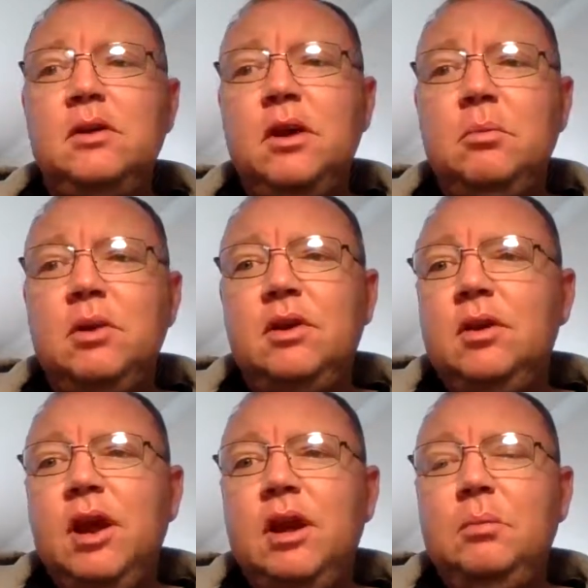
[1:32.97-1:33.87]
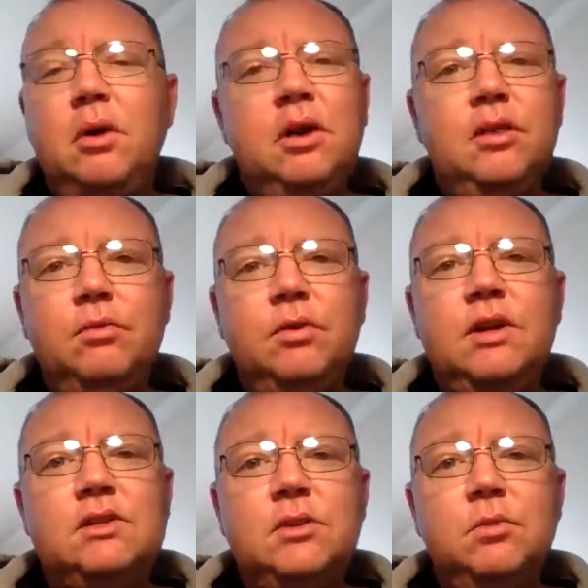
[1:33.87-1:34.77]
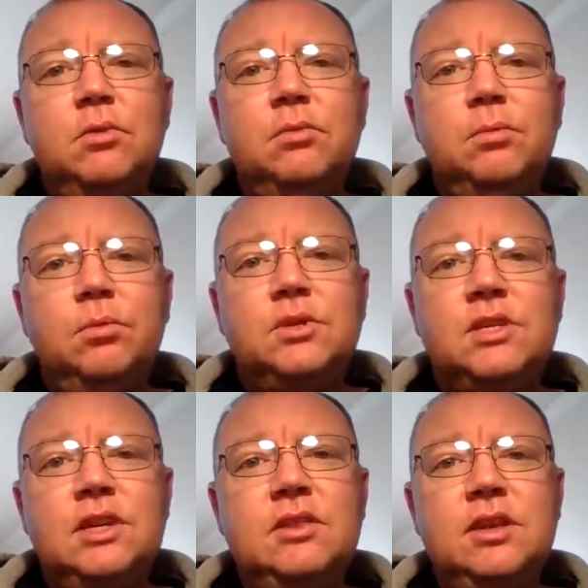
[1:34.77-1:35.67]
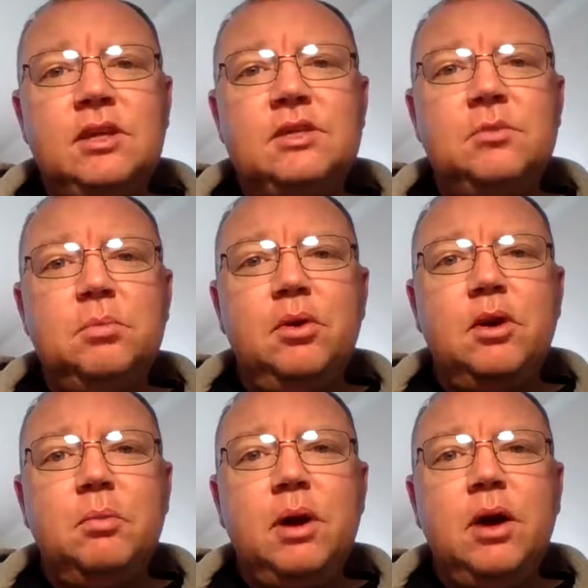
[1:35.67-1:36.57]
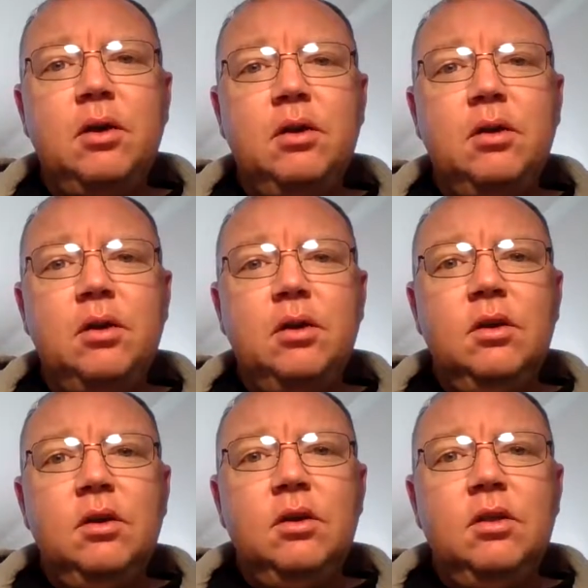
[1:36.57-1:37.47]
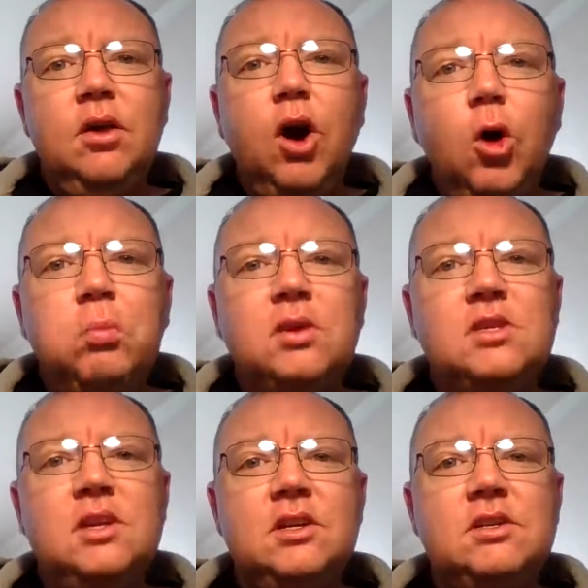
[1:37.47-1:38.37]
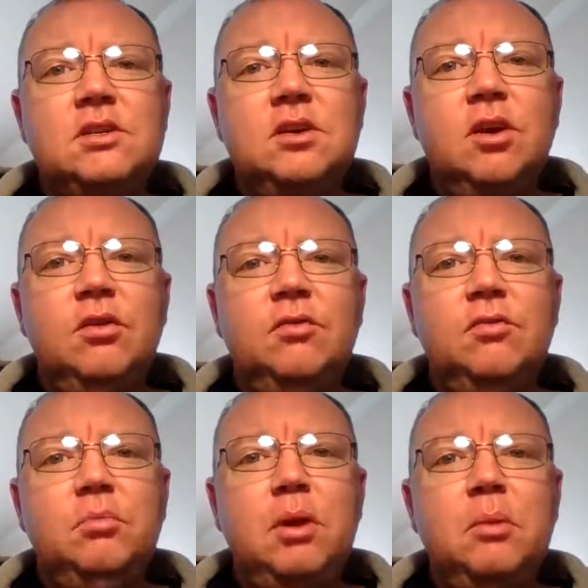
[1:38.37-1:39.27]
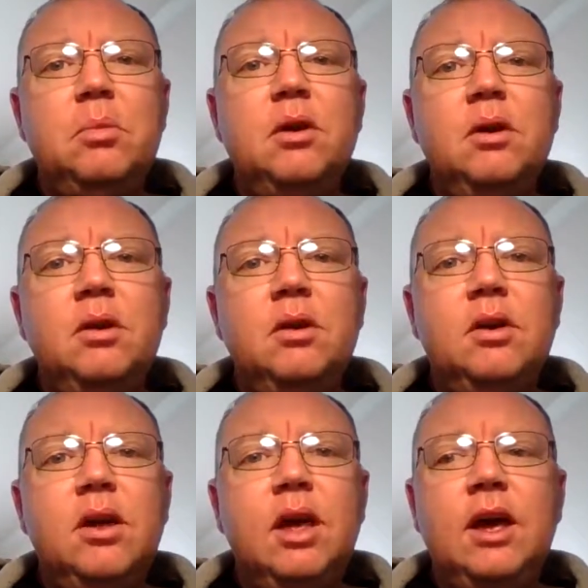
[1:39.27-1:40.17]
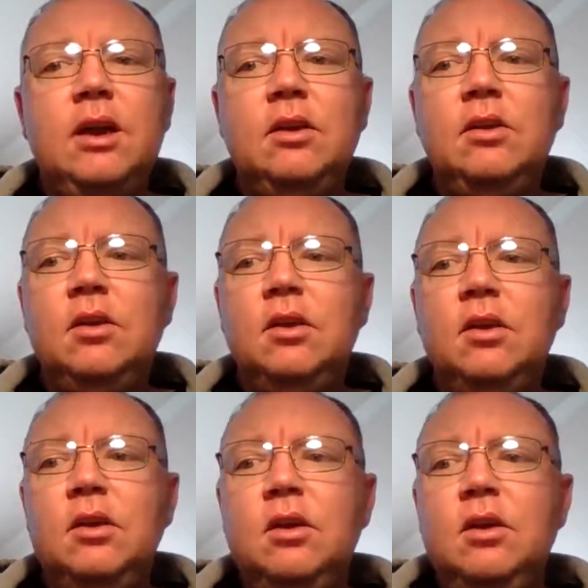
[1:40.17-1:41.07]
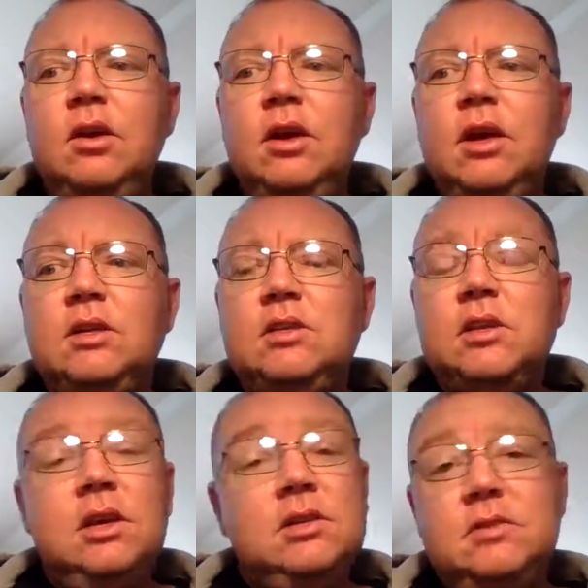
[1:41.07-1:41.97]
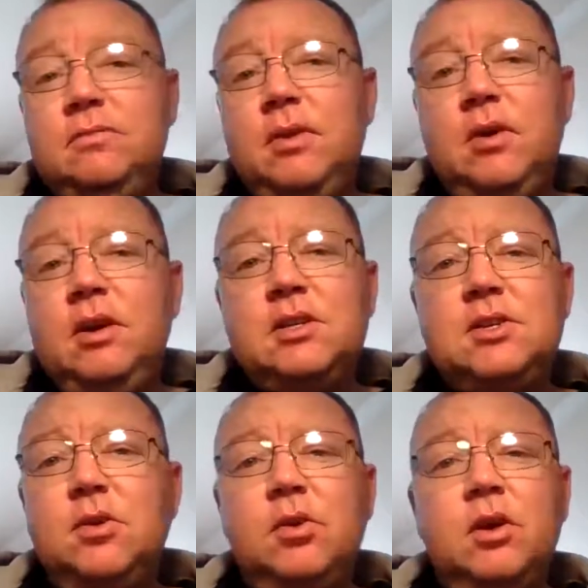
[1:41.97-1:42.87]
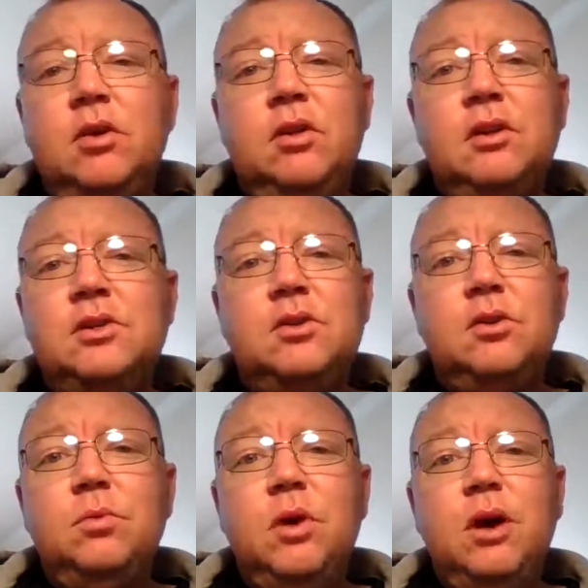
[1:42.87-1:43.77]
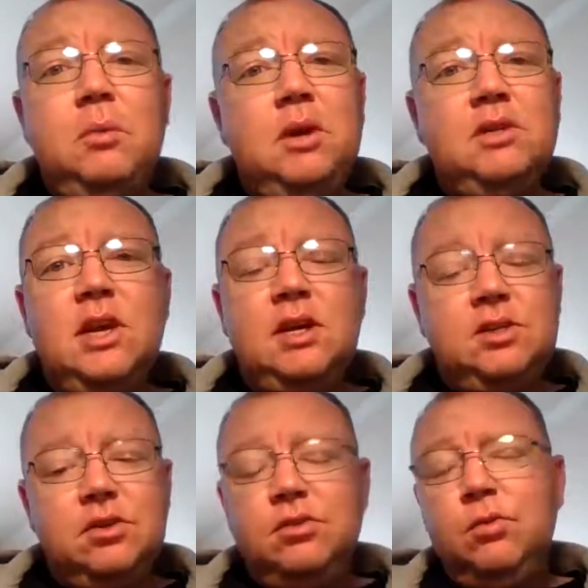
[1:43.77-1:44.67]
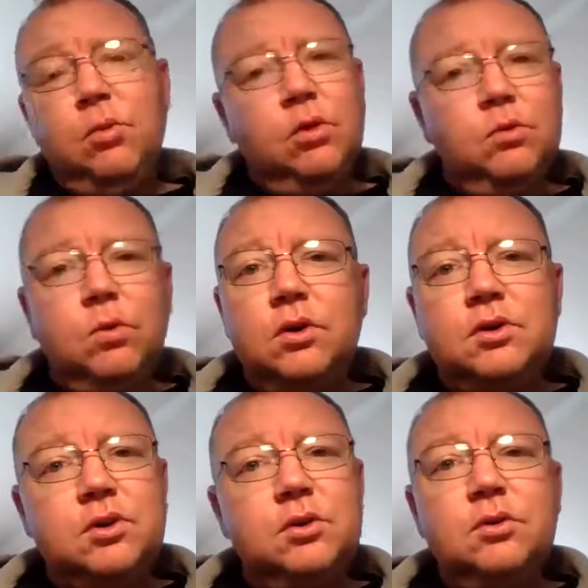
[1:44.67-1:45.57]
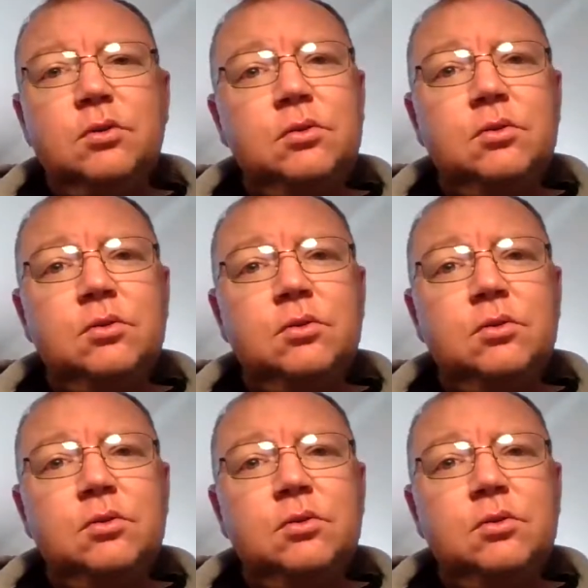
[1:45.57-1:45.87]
I mean, anybody that reads it will see that it's a book about the hopelessness of pimping, and it's very historical in a certain way. I mean, he takes you through World War II.